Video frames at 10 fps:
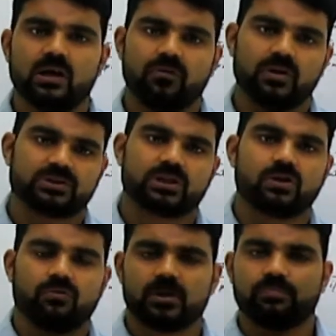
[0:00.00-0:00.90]
For 0
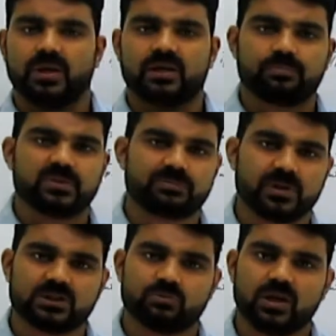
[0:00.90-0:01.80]
we'll pick
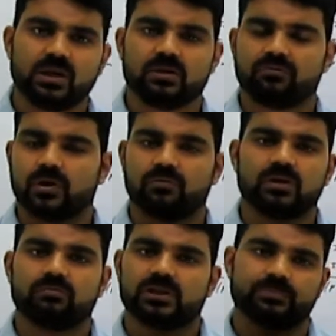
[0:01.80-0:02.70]
space 1 and for
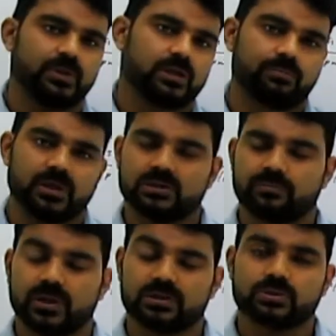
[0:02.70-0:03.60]
1 we'll pick
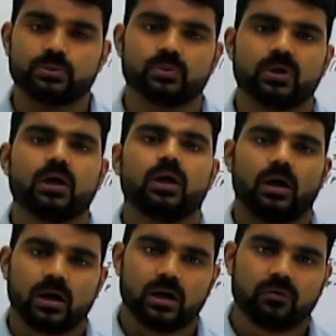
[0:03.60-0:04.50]
space 2.
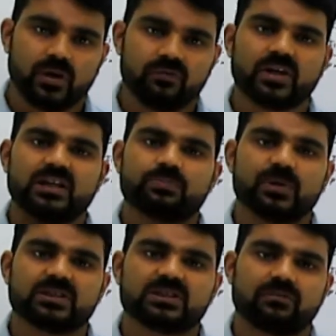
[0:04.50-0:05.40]
If that
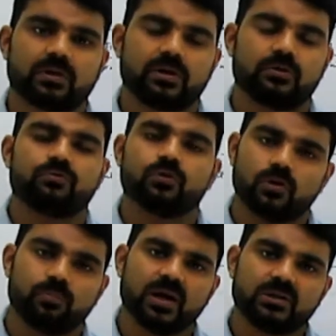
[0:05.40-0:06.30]
space is divided into
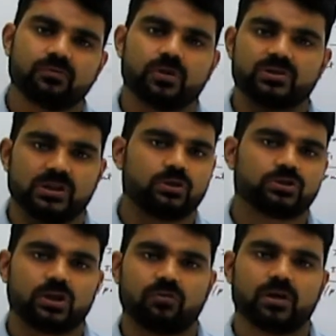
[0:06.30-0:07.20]
4 parts, for 0
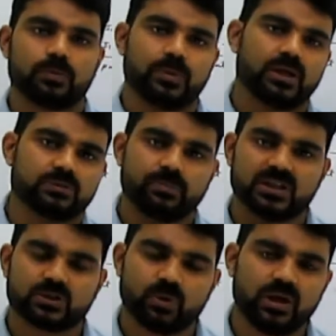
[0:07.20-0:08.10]
0 we'll pick
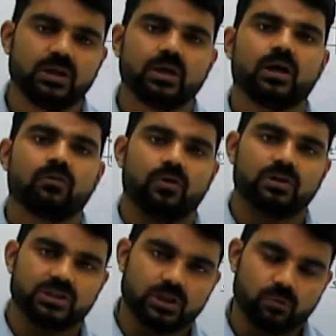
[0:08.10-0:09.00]
space 1,
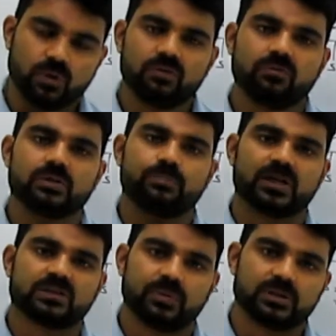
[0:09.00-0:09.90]
for 0 1 we'll
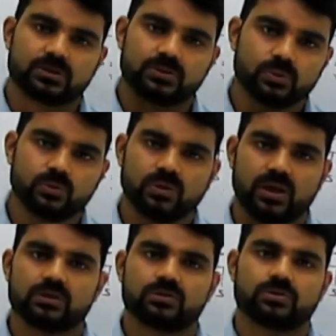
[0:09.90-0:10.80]
pick space 2
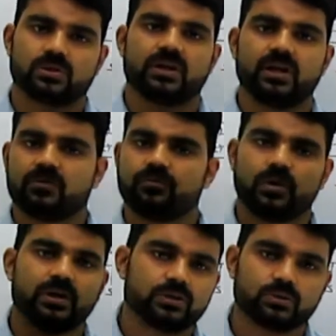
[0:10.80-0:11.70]
and 3 and
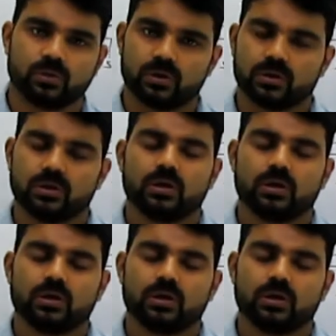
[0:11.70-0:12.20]
4 and so